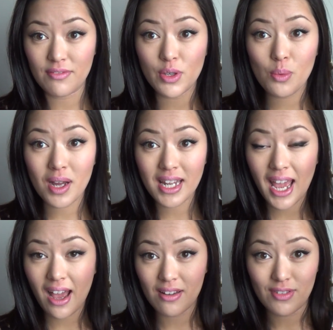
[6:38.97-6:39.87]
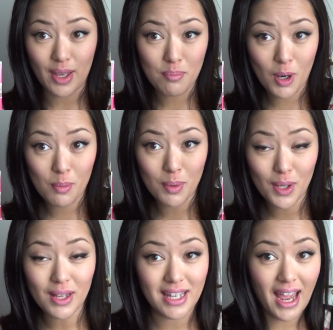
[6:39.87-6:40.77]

If you want to have like purple and